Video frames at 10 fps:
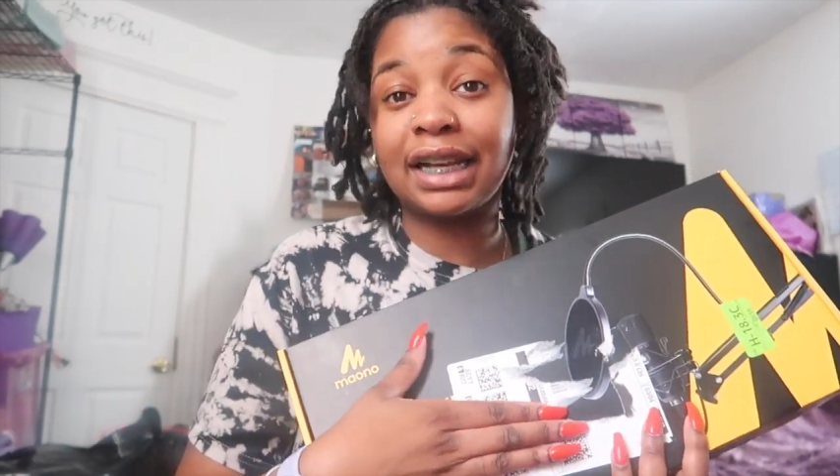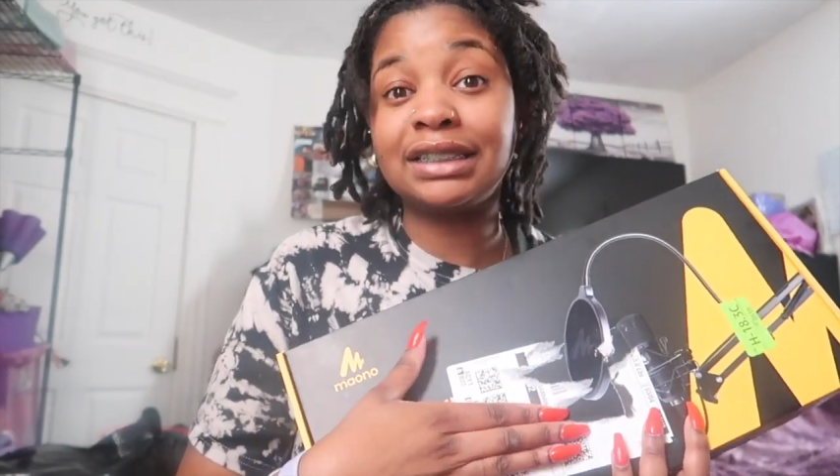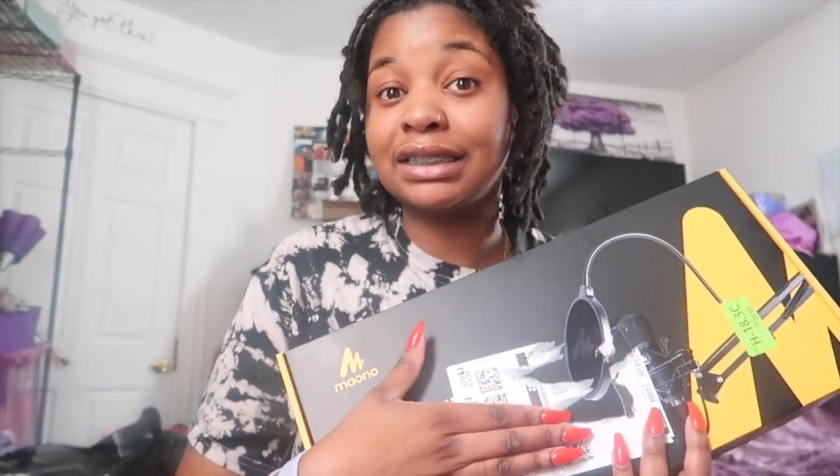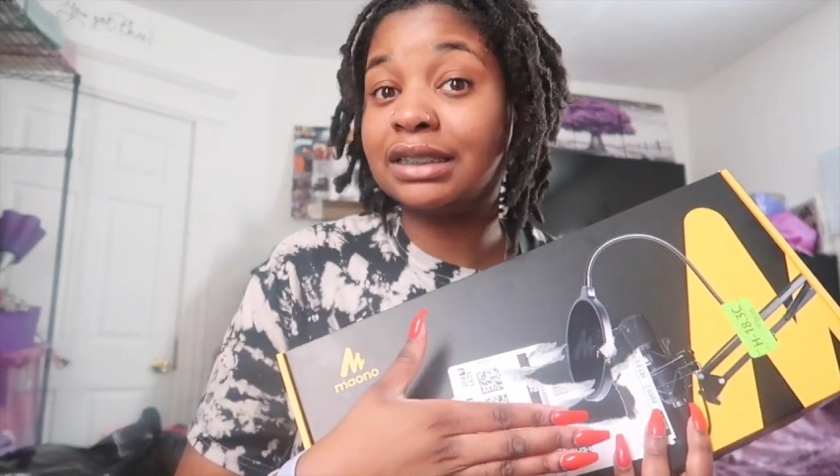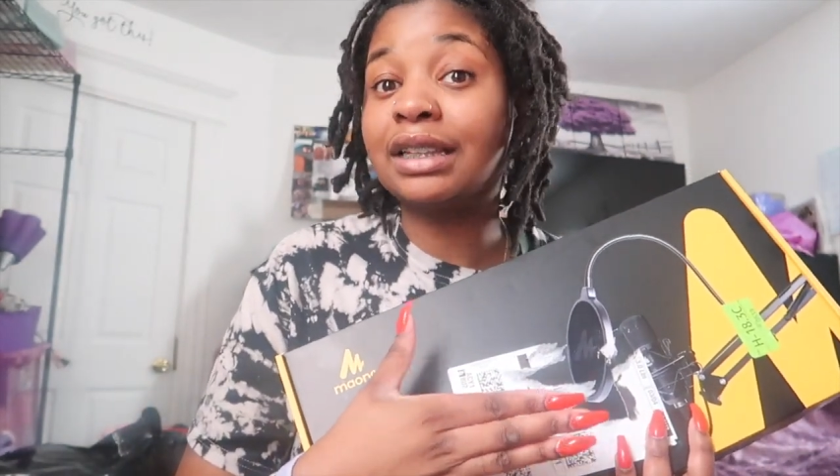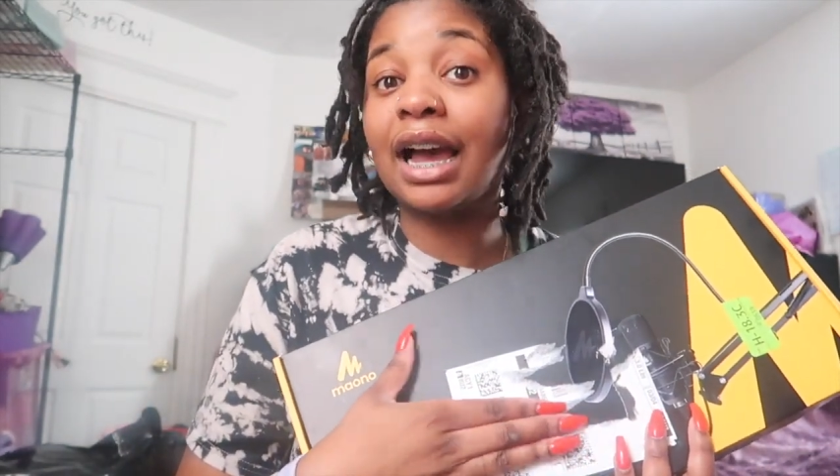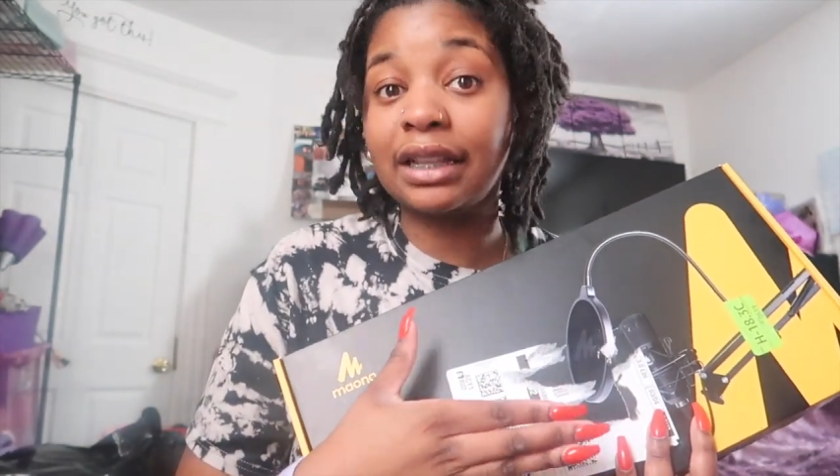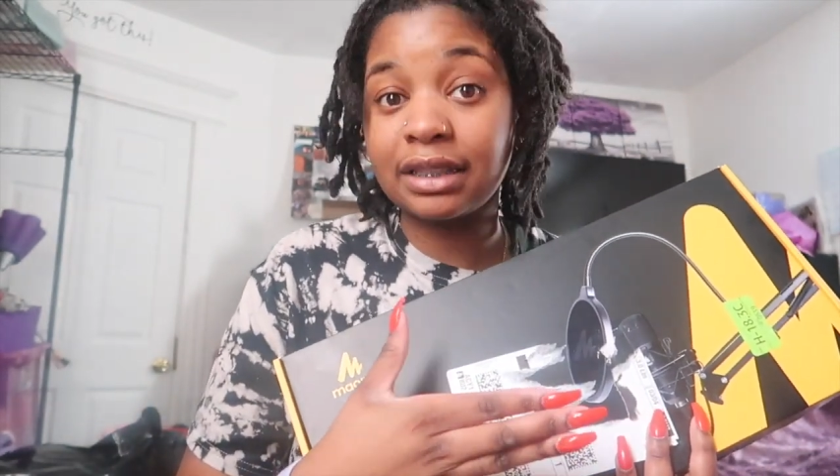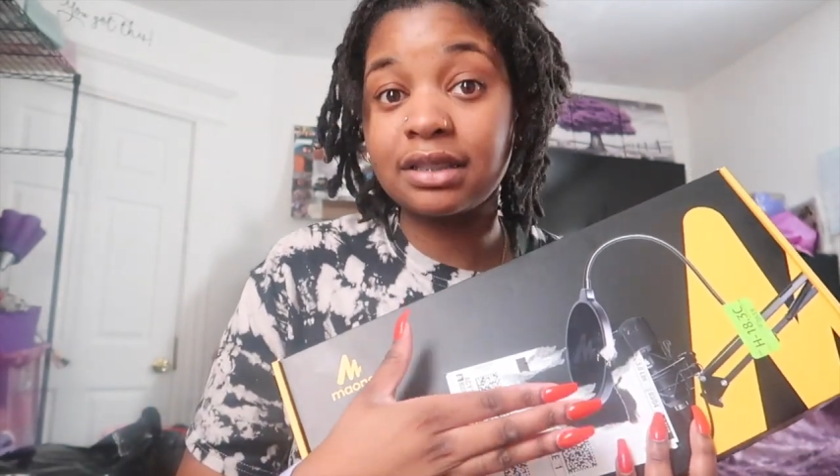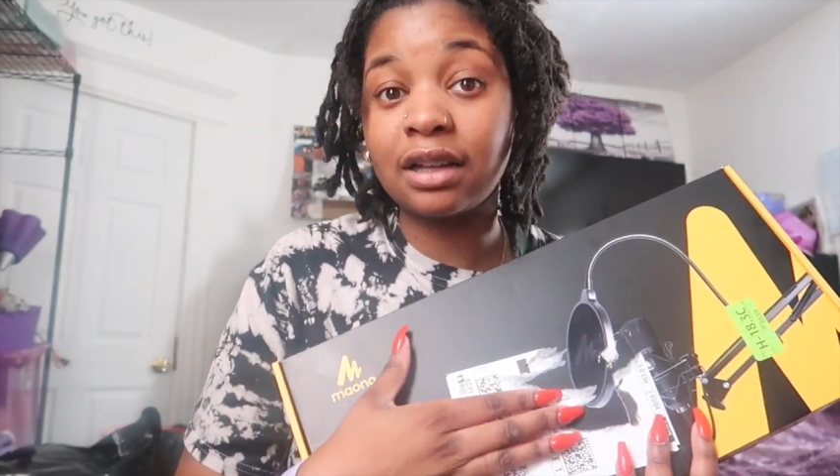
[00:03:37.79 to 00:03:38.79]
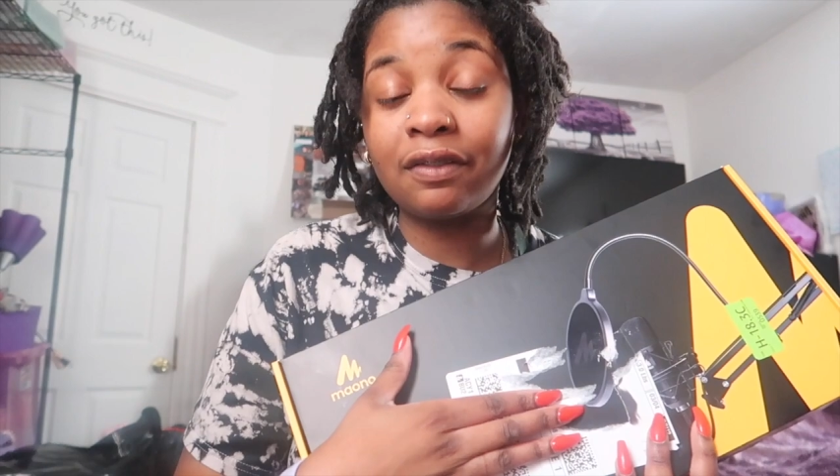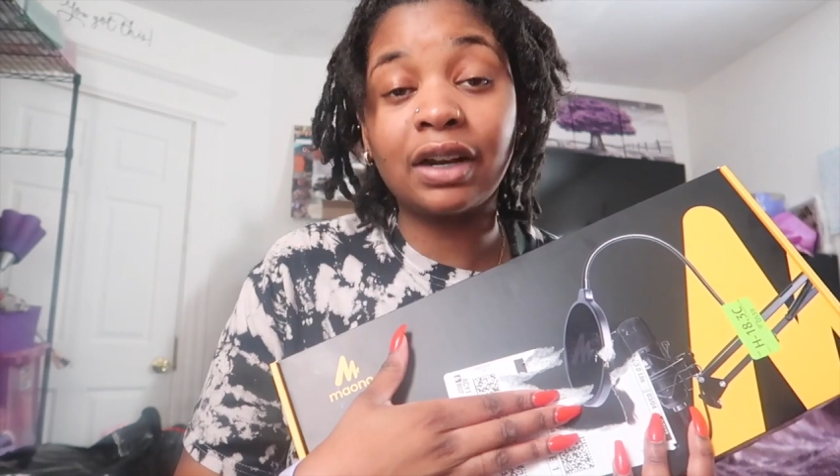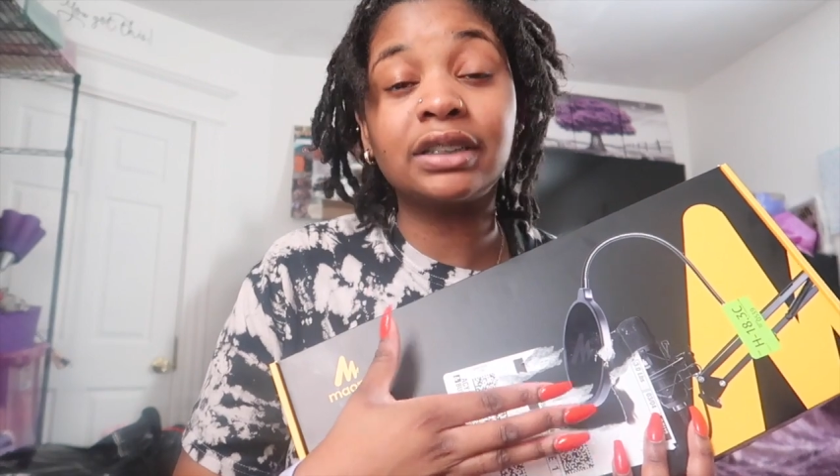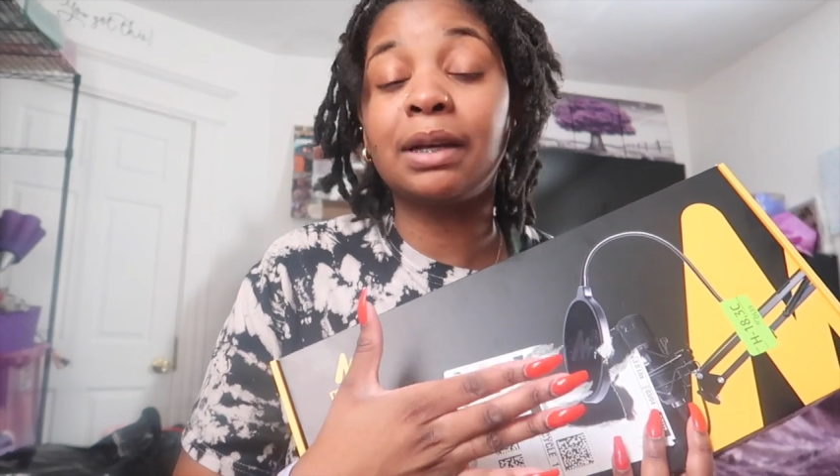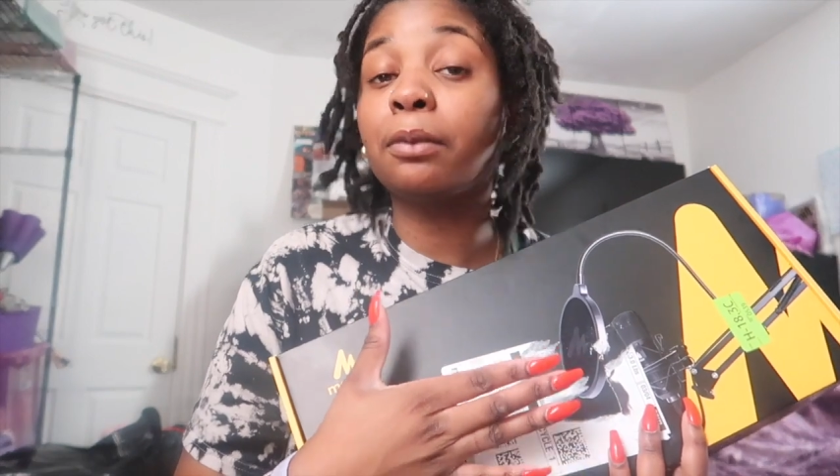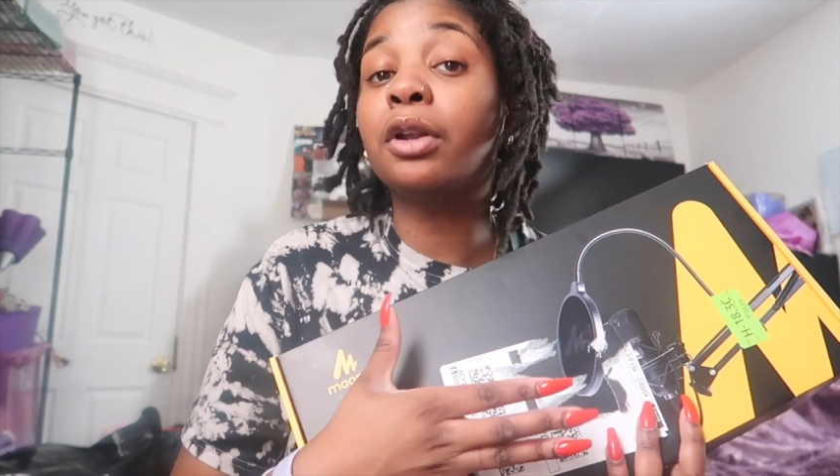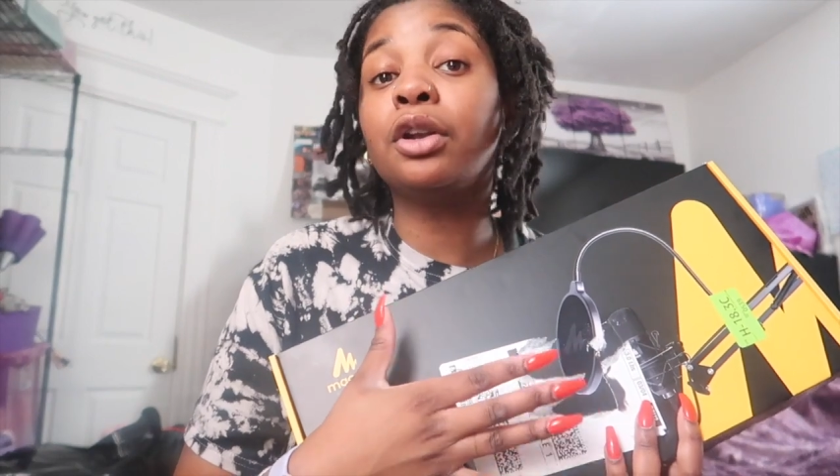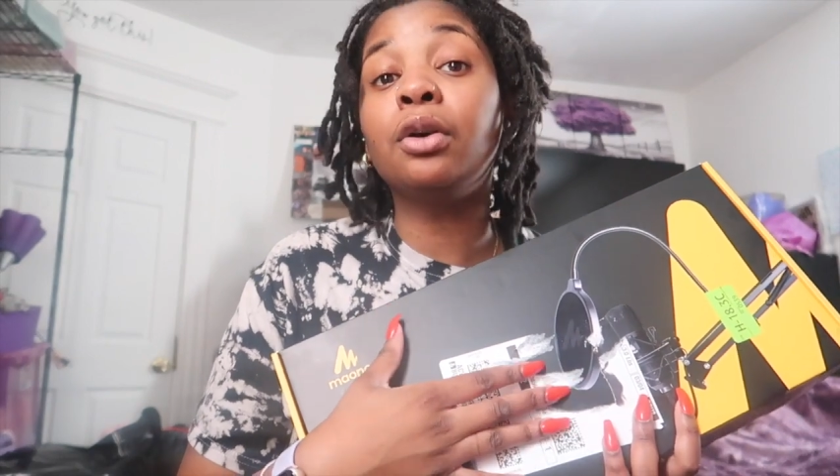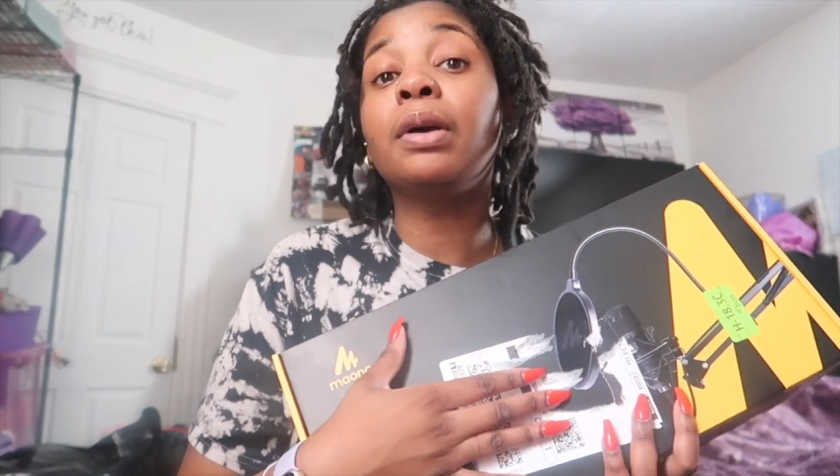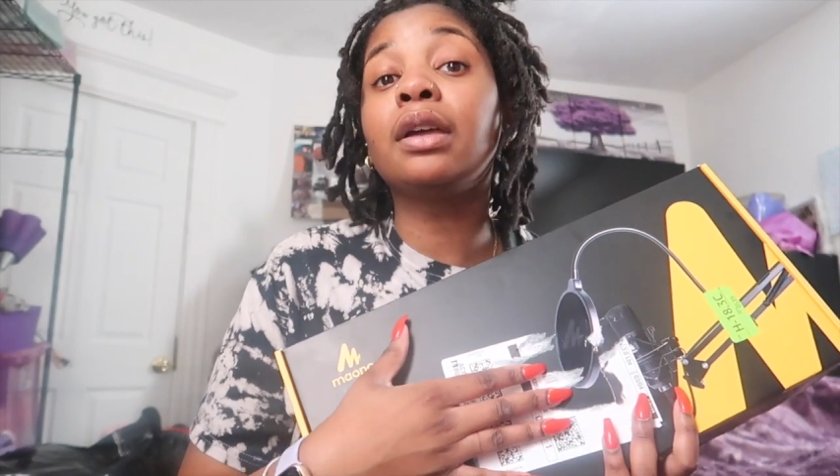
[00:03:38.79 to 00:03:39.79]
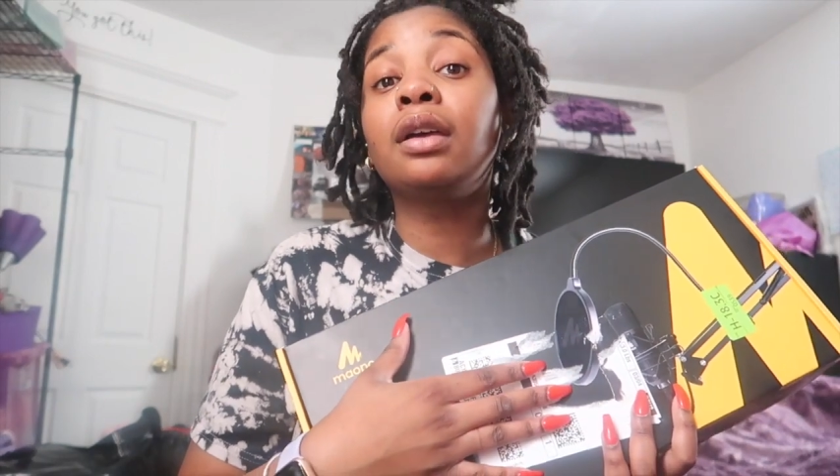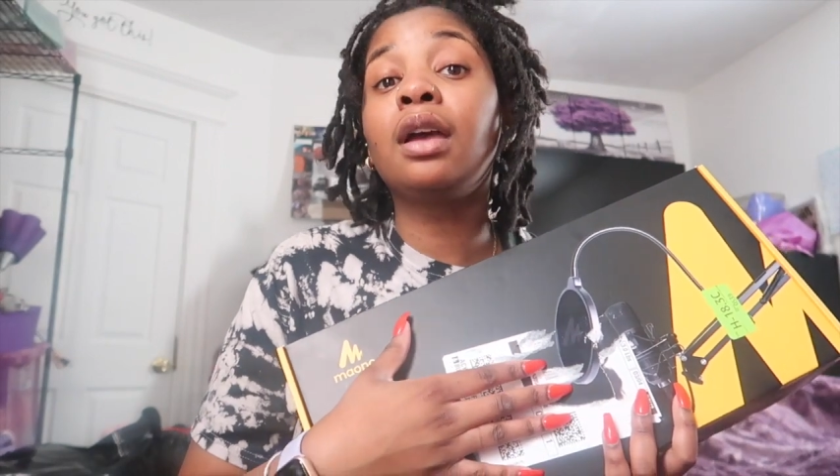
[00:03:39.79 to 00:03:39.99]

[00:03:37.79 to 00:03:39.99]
I just got the stuff and I said, I'm going to do it.